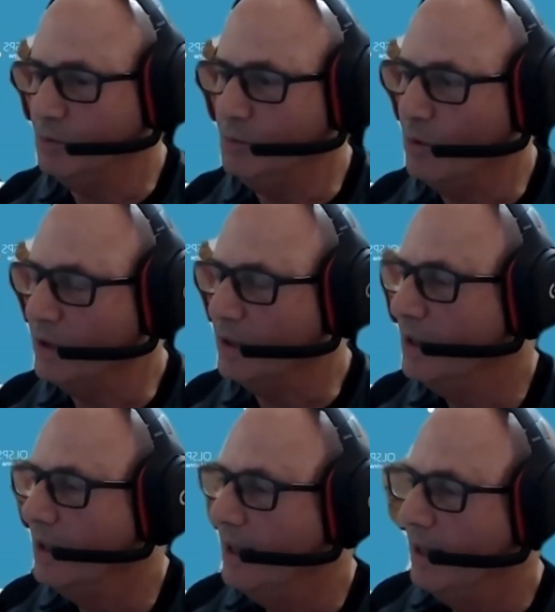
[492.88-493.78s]
good morning.
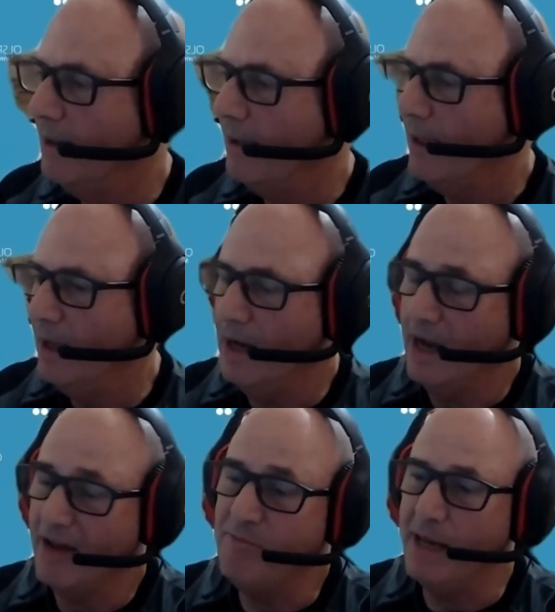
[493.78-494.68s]
Yeah,
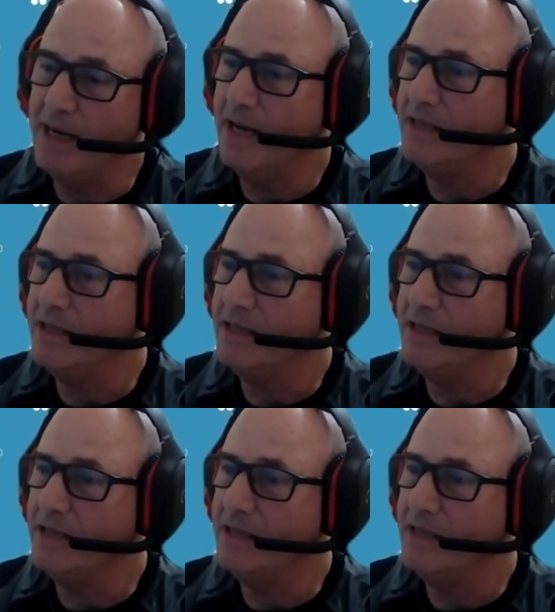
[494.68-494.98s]
I have many